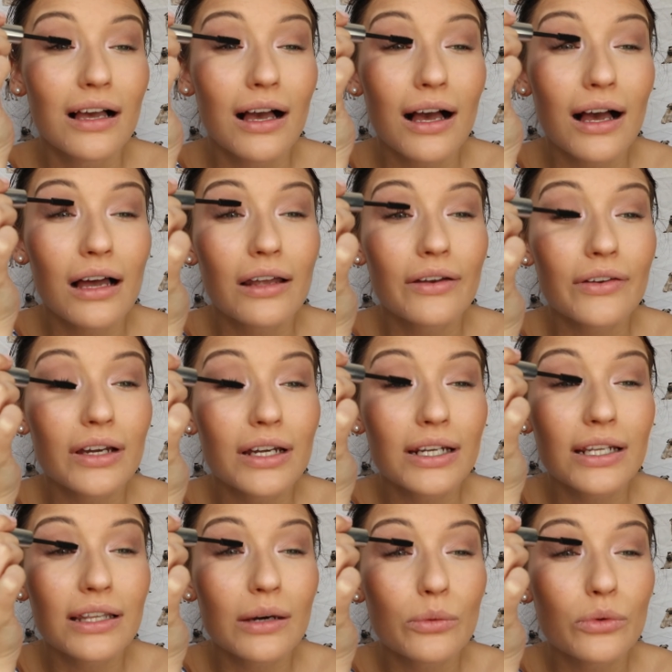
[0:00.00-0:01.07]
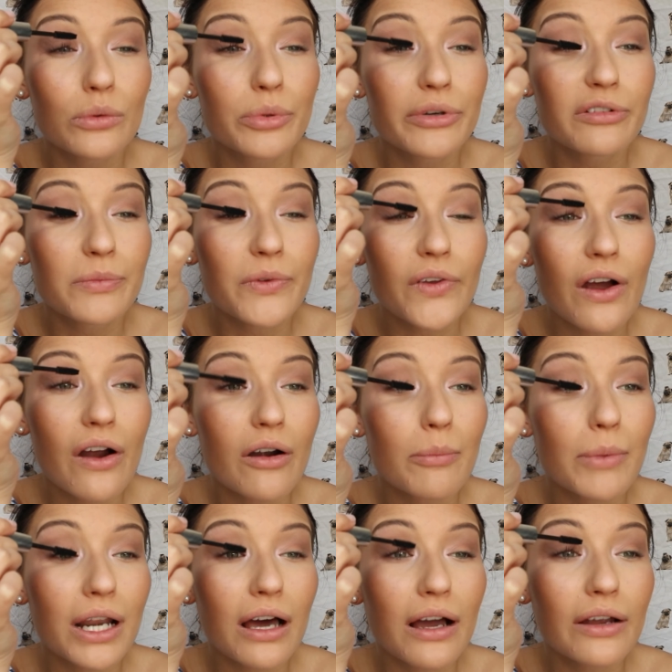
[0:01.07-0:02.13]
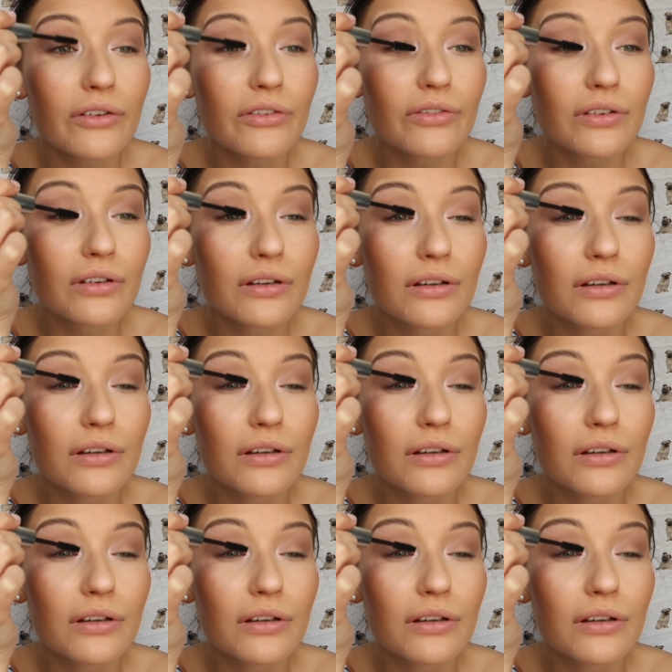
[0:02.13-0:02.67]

And I need that waterproof mascara in my life.